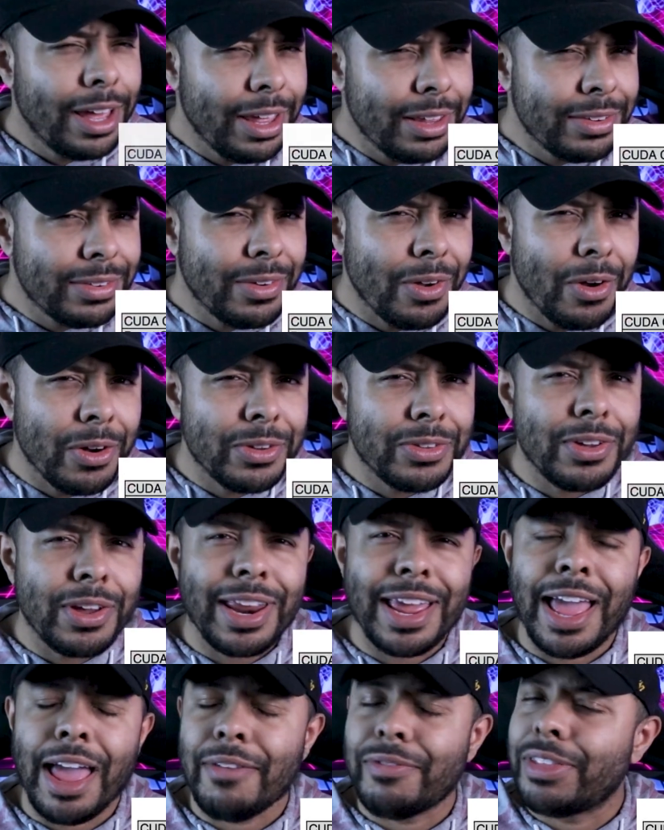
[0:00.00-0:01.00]
This card is
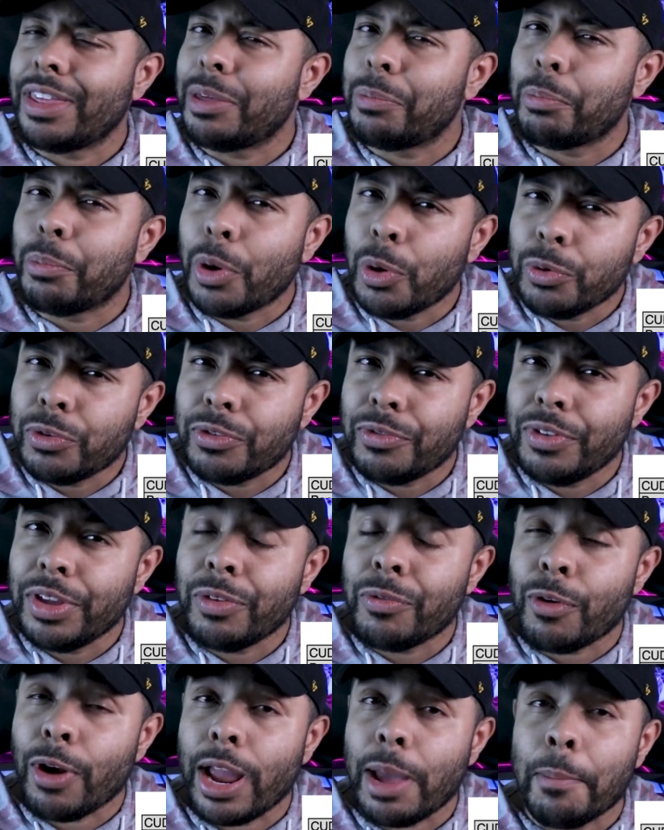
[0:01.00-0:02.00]
going to have the most
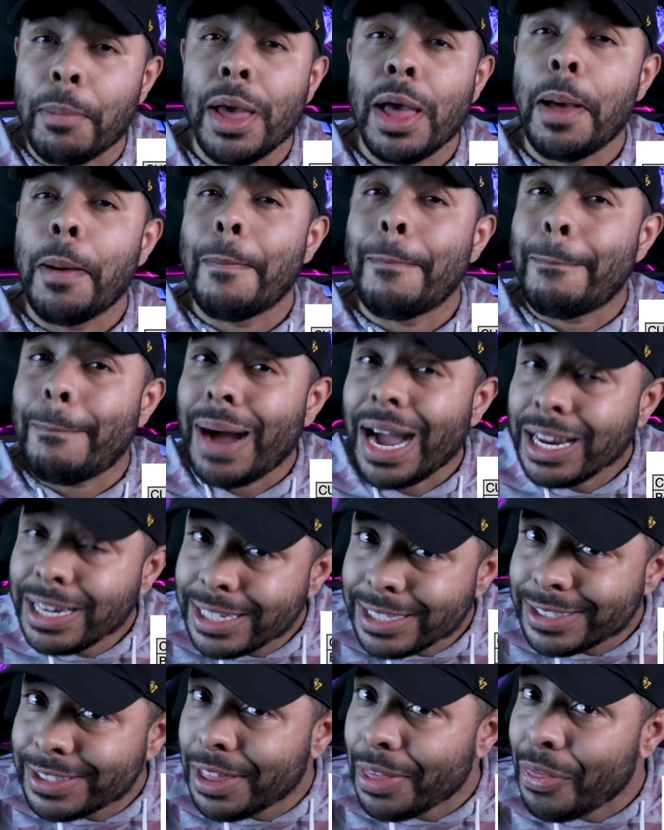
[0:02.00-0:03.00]
VRAM
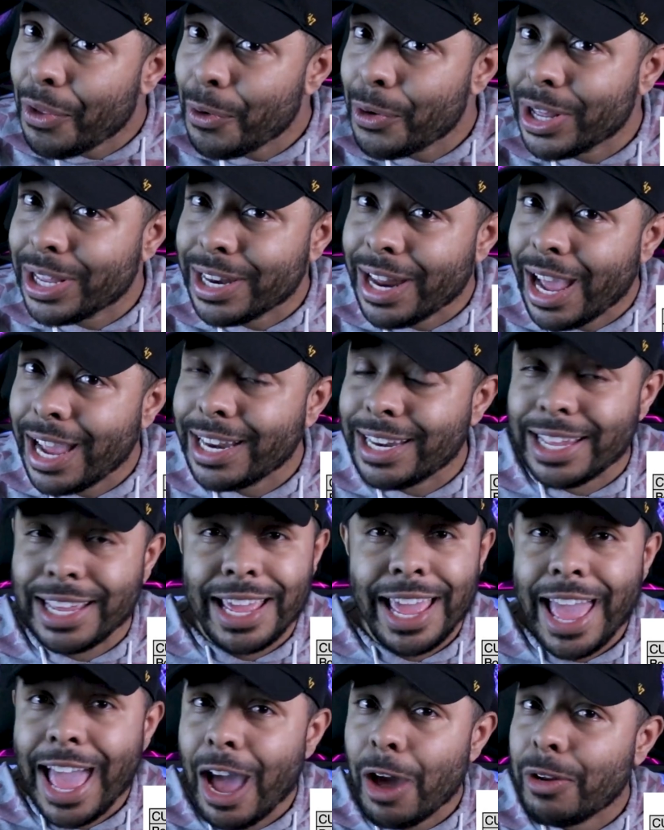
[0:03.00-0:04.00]
minus the
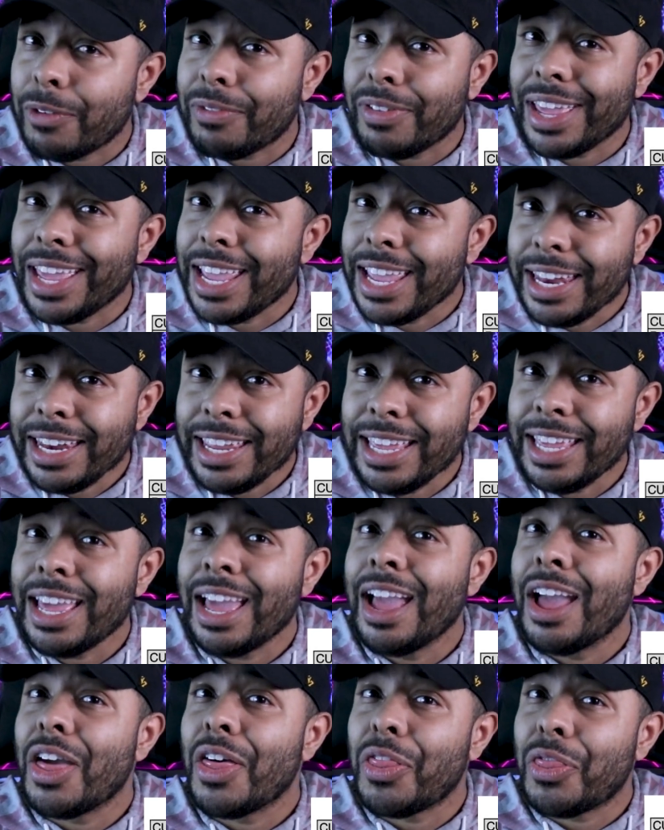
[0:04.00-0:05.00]
3090 out of
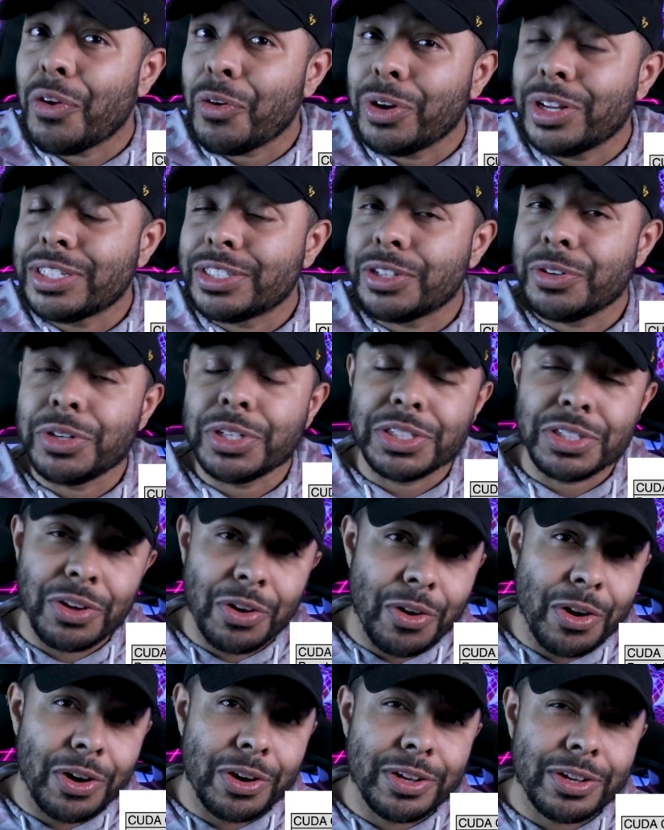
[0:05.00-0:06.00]
any 30 series
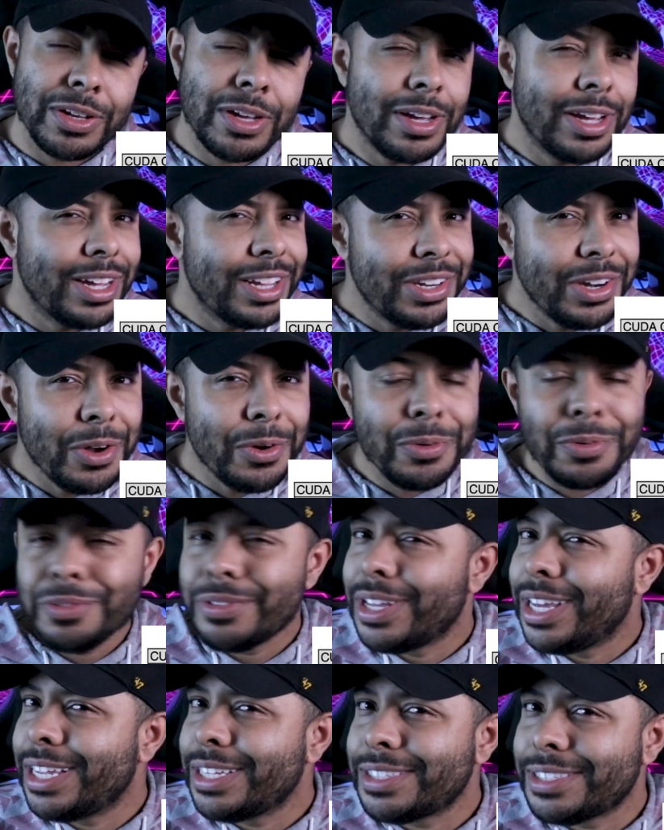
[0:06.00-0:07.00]
card.
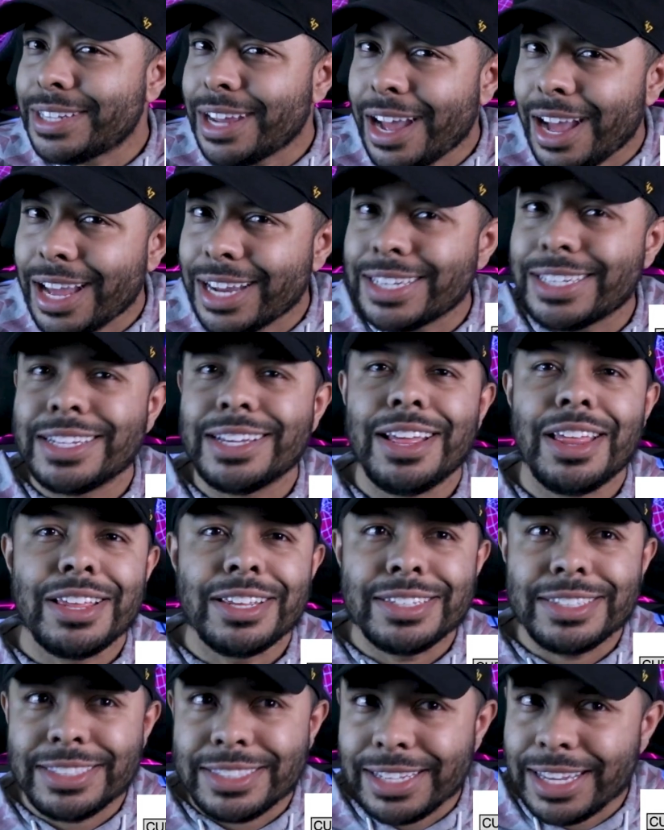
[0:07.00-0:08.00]
No, it's not
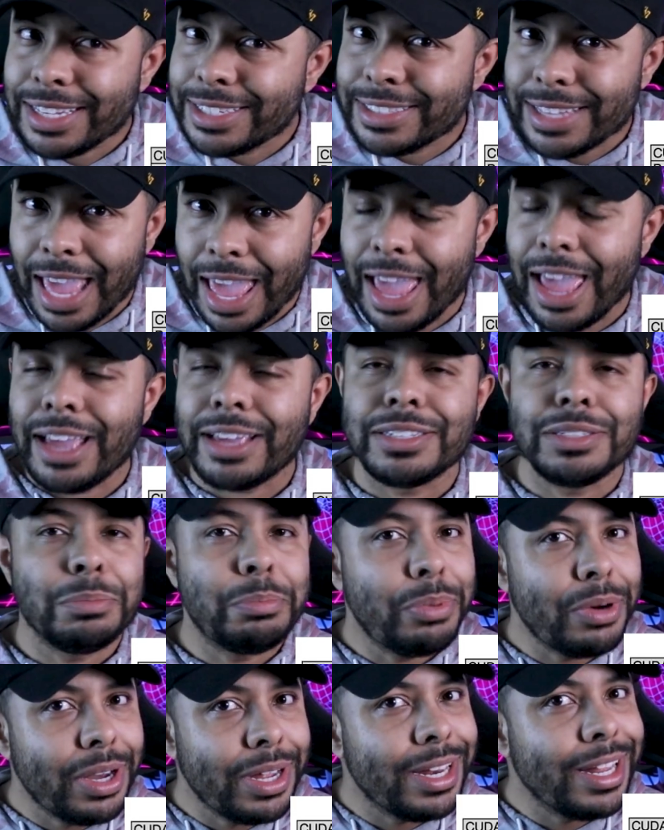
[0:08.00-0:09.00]

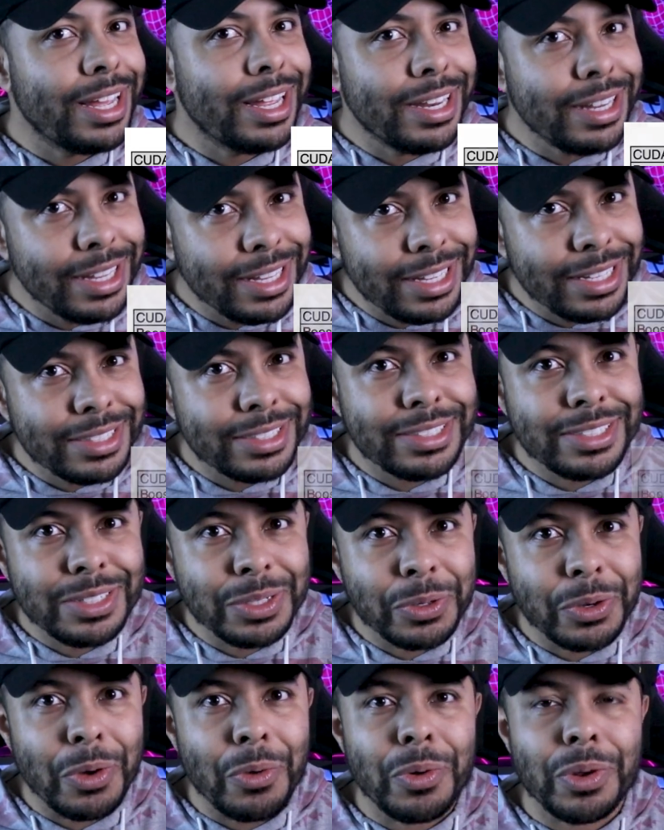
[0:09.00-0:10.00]
6X, but it is
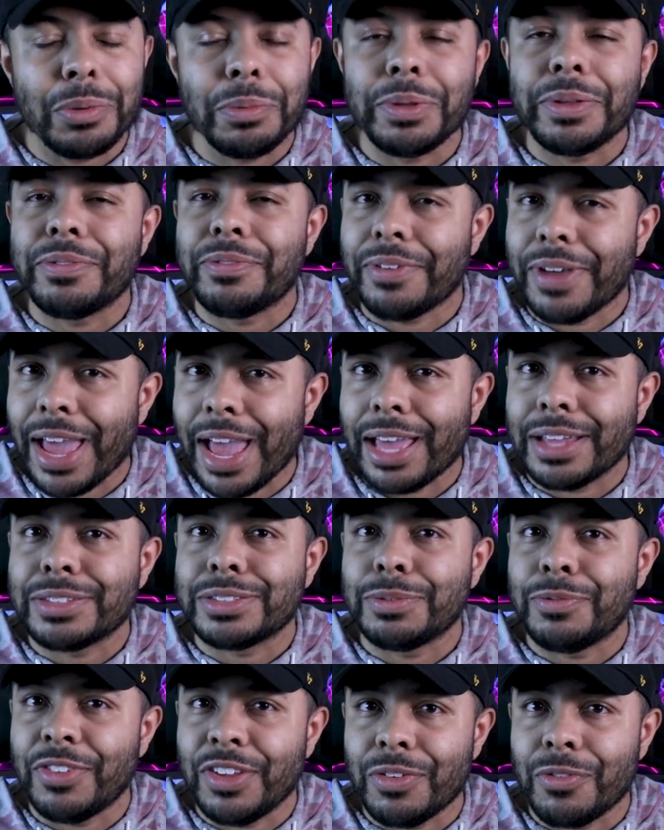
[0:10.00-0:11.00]
still going to be
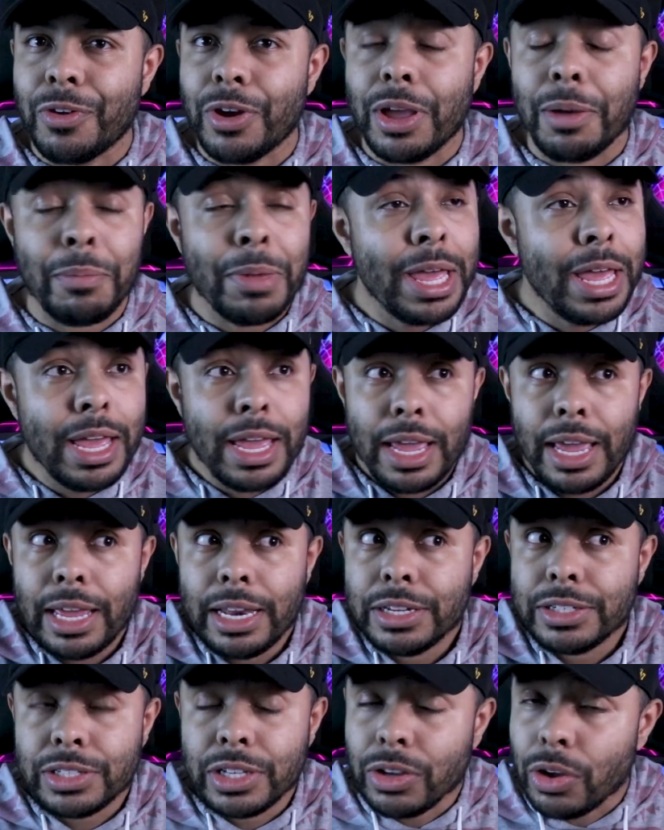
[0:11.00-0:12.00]
fast VRAM
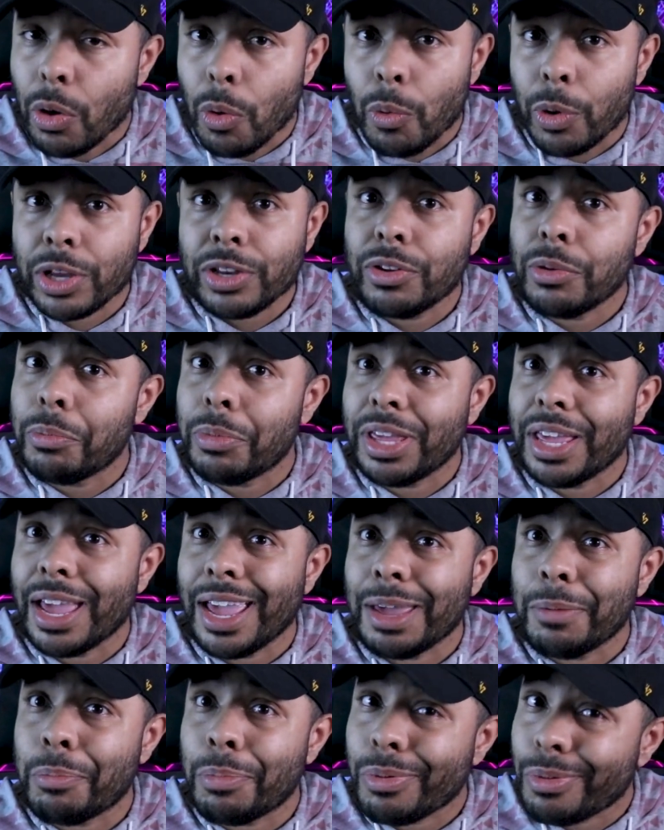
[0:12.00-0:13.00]
and it's going to
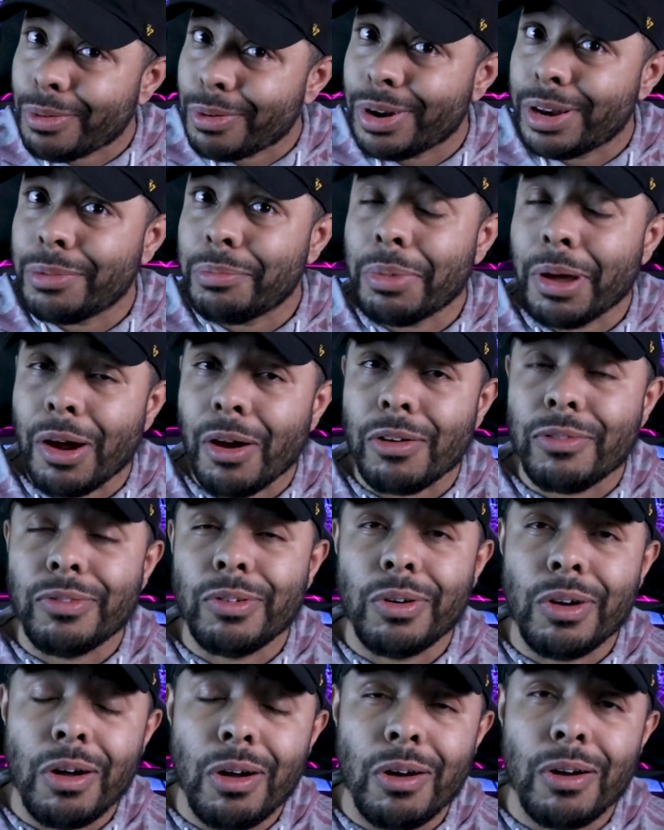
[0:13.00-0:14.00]
be a pretty
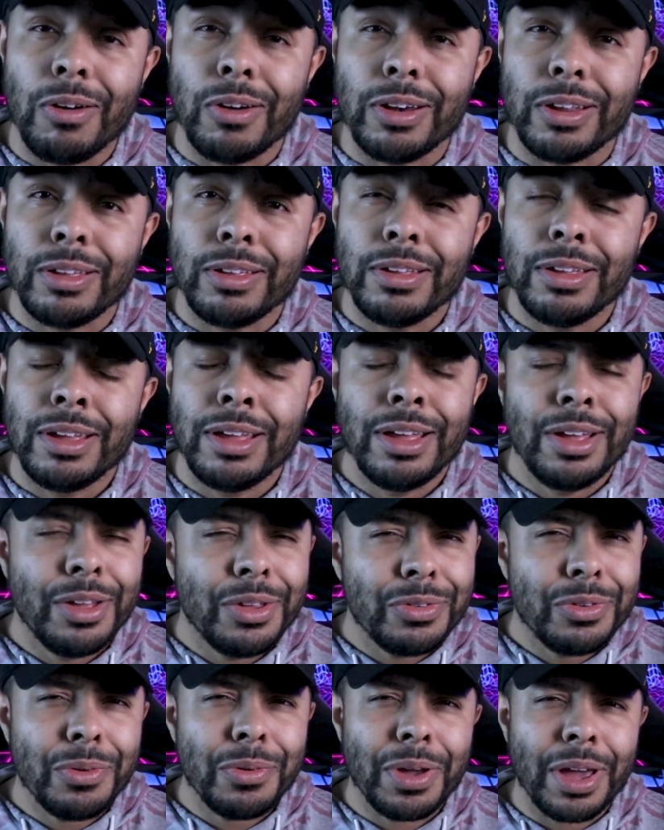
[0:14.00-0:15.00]
powerful card.
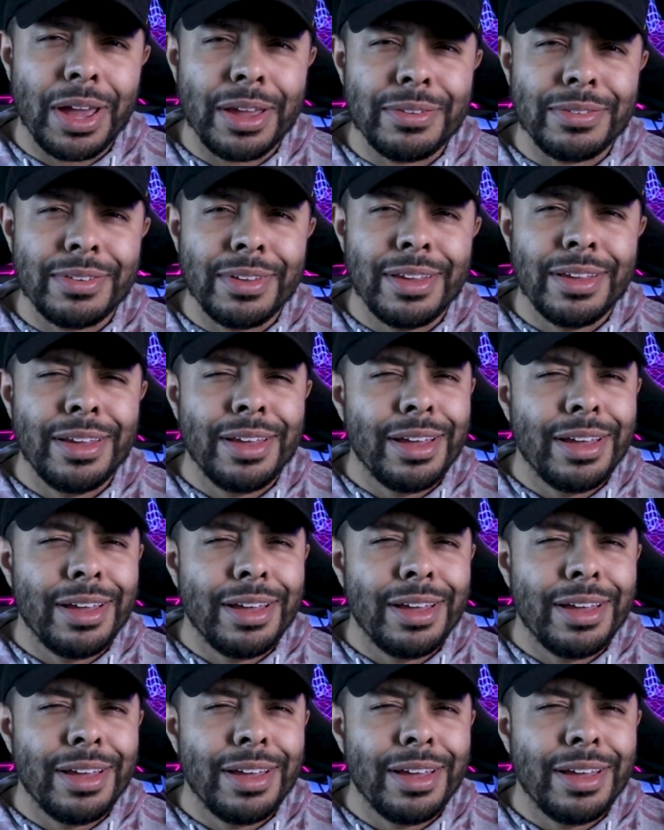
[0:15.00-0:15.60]
So guys,